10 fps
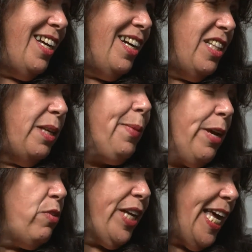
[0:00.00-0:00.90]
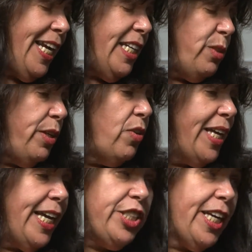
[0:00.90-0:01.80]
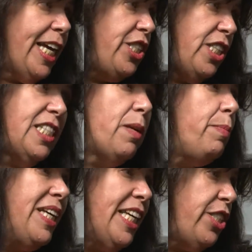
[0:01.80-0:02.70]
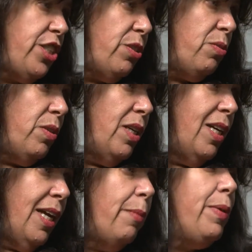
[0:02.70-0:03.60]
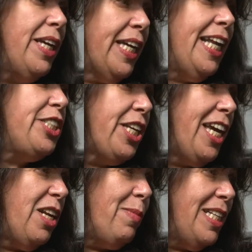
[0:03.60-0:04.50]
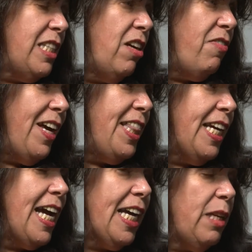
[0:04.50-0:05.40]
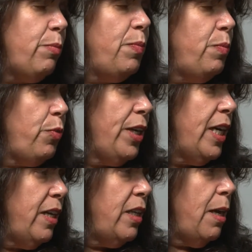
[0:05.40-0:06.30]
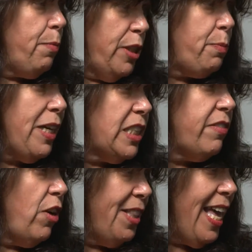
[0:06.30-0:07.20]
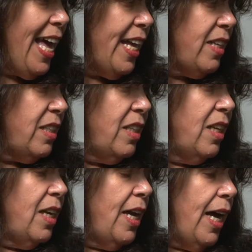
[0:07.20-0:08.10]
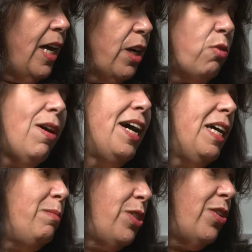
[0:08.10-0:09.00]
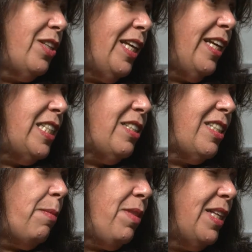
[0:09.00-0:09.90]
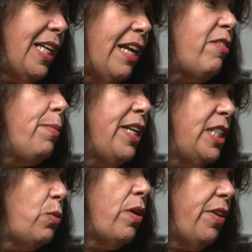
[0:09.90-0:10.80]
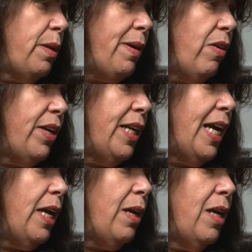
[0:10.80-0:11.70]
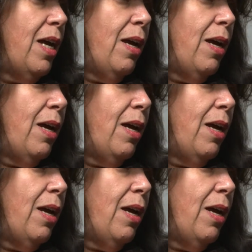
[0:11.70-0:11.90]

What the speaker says: the mayoral candidates, we know that education is a big issue. Being an educator myself, I think I can bring a perspective on that. Crime certainly is something that everybody's worried about, and I